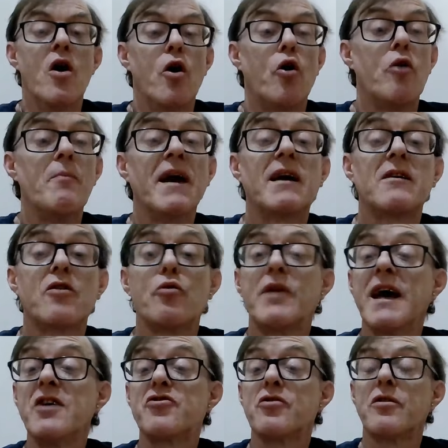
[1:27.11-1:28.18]
or make a
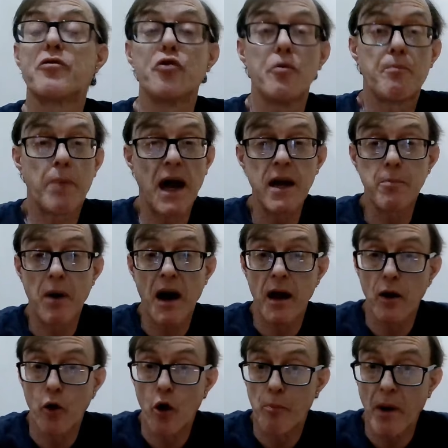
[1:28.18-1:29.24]
donation through
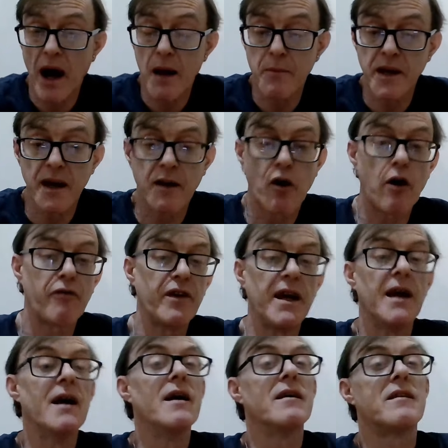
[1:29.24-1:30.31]
PayPal or buy me a
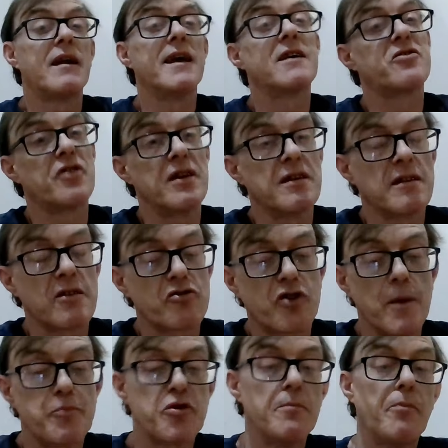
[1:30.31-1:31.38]
coffee. The links are in the
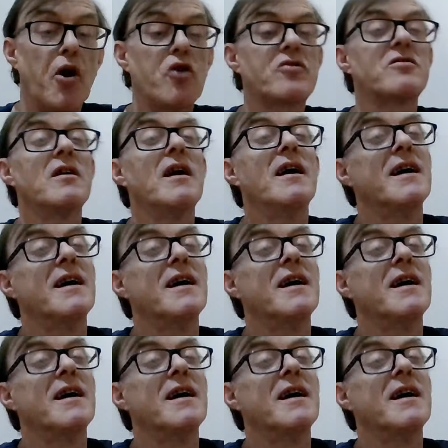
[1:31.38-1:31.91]
description box.